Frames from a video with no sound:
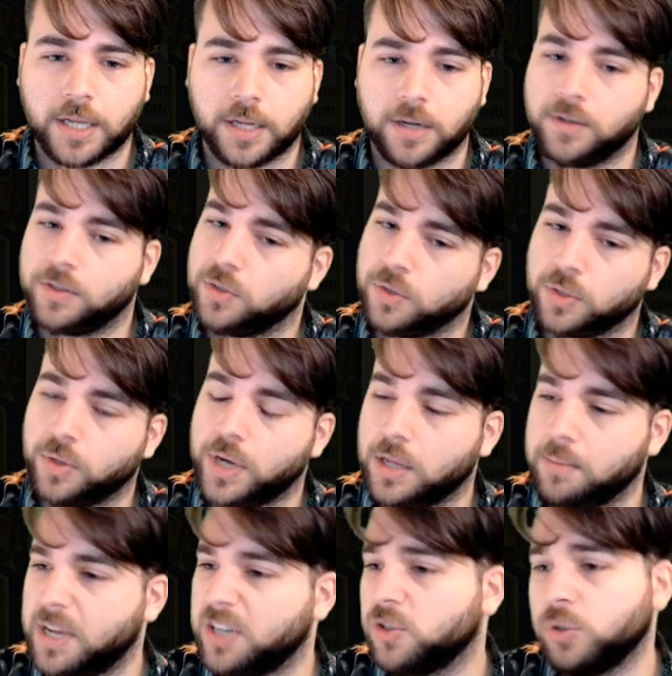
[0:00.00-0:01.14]
It's also an
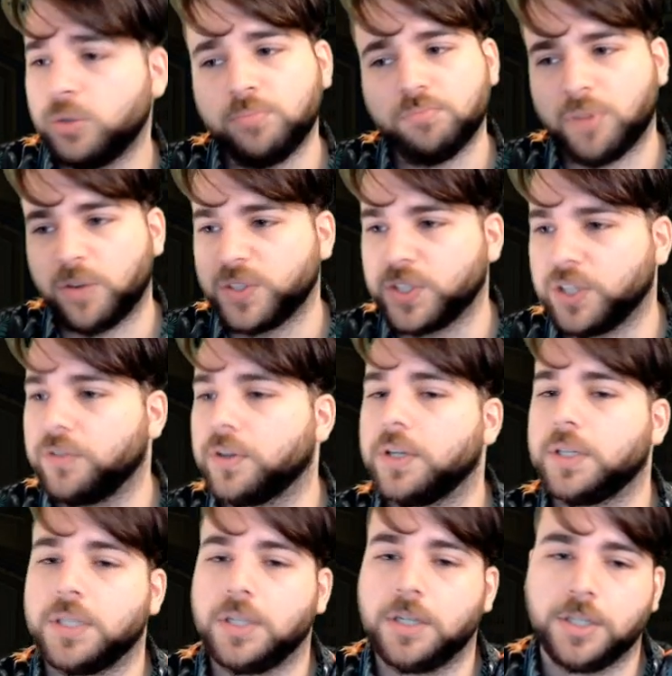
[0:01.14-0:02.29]
elemental. Obviously you've got your
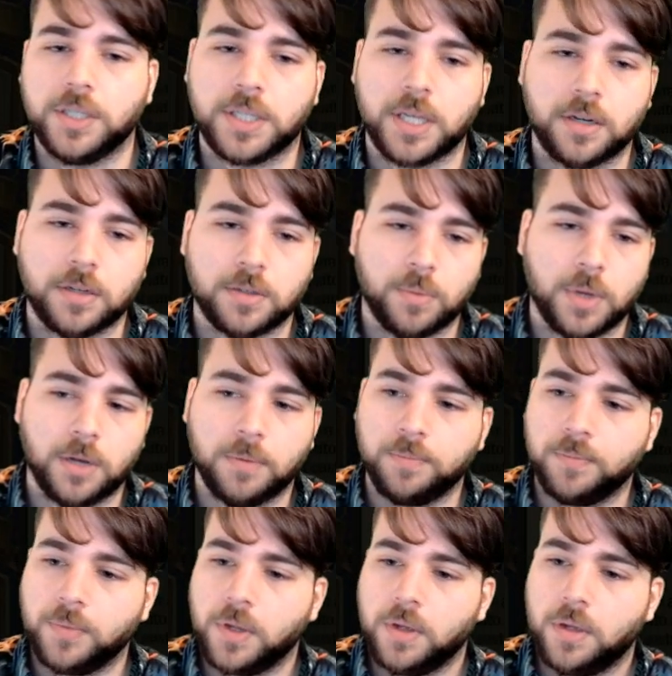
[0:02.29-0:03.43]
synergies there as well.
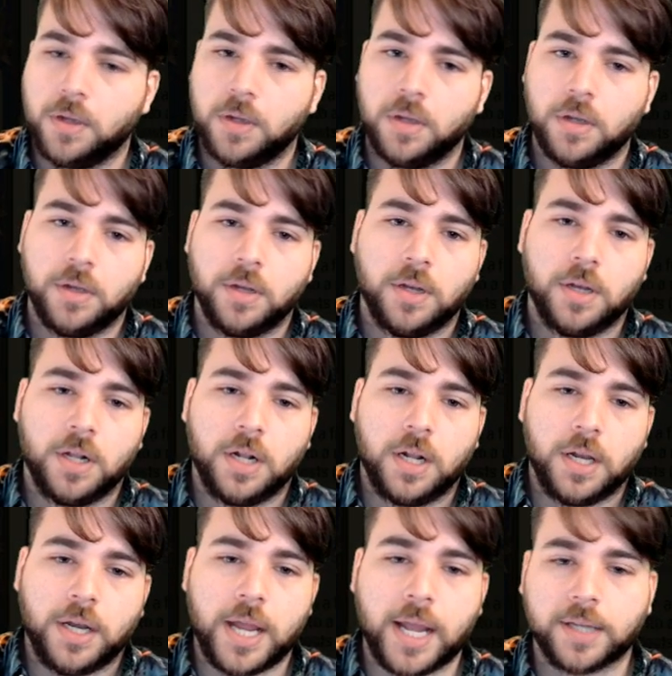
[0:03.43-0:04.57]

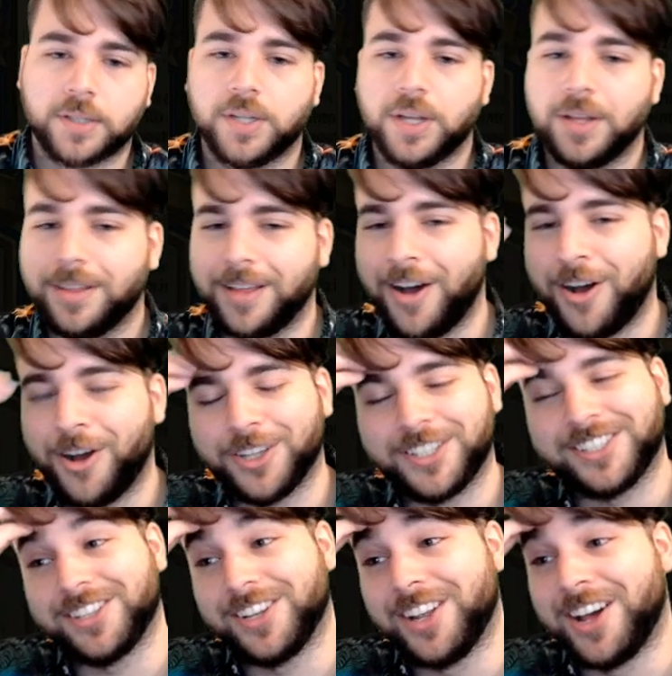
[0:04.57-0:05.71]
Next,
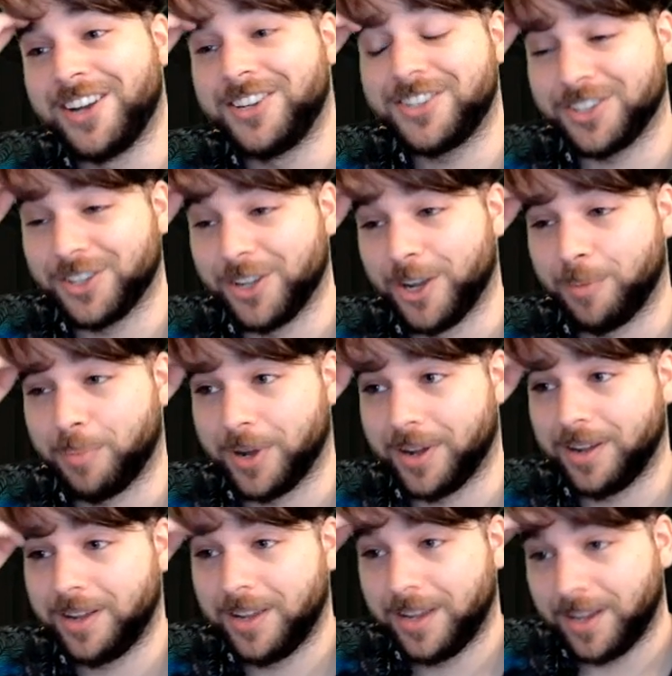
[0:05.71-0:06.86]
Sludge Slurper.
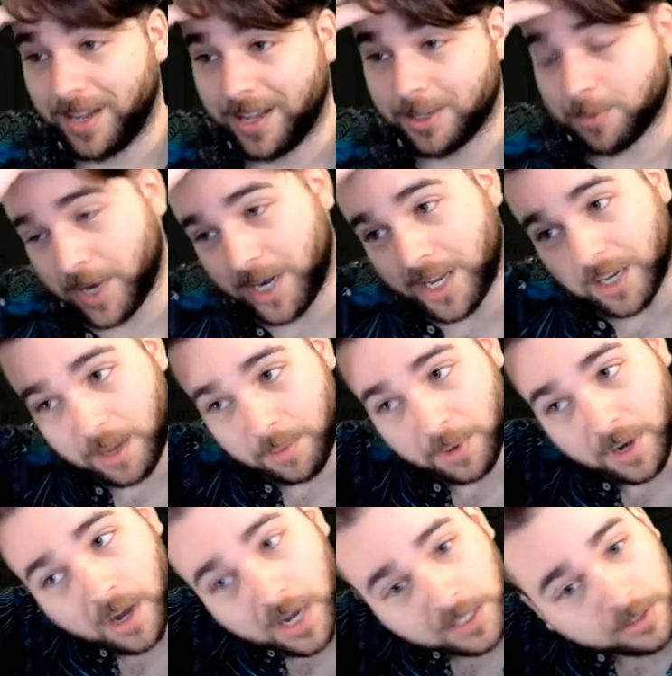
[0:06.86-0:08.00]
That's my nickname in
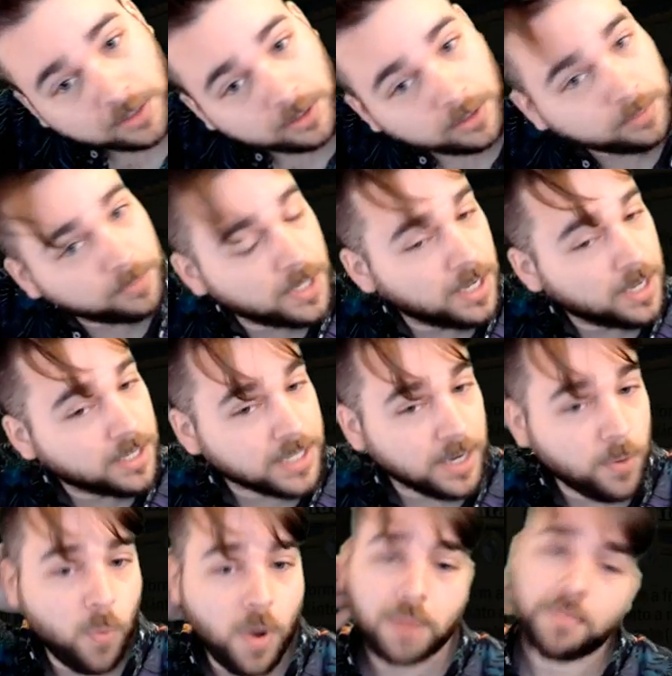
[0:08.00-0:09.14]
high school. Say
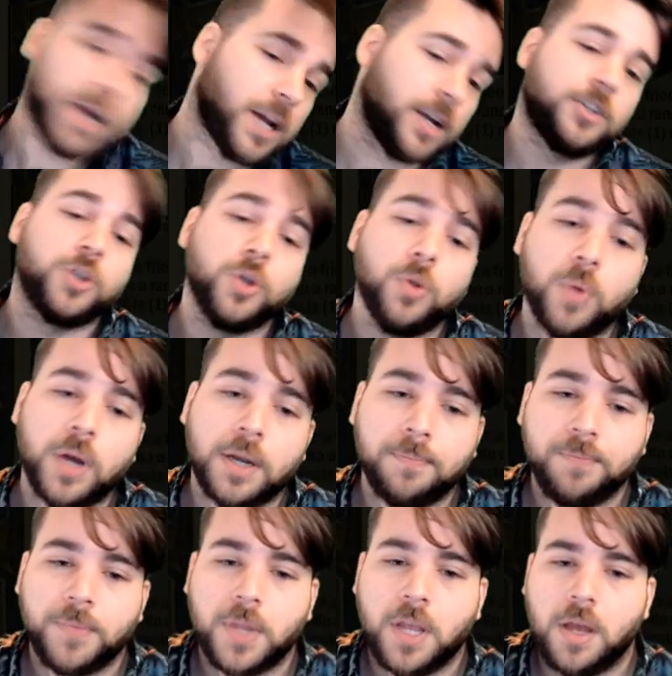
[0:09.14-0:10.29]
1 mana 2/1.
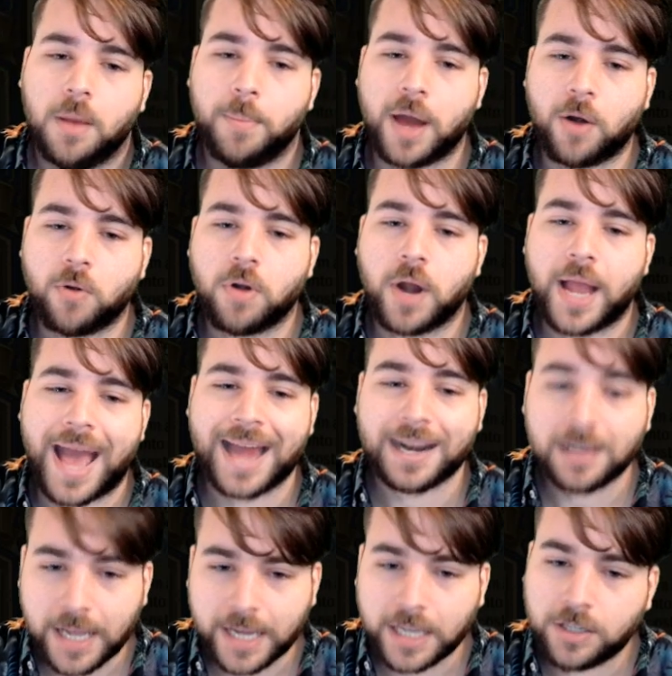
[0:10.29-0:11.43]
Battlecry, add a
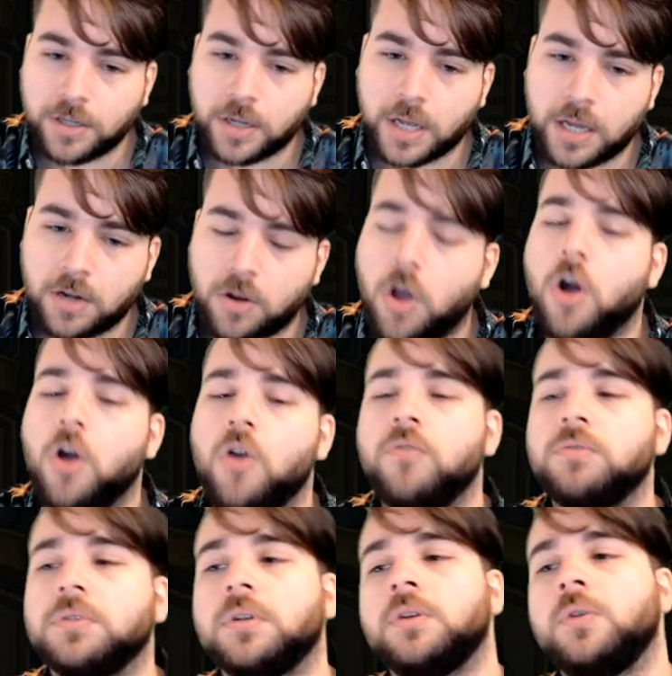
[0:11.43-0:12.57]
Lackey to your hand.
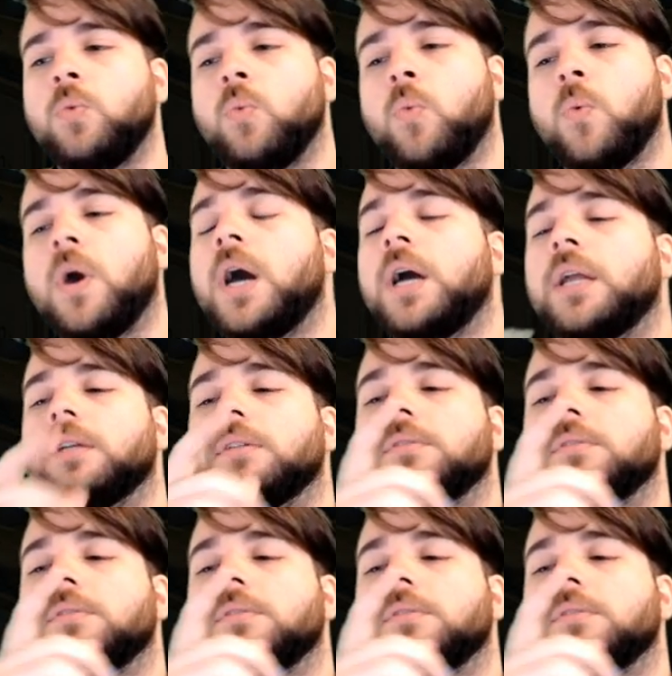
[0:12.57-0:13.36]
Overload 1.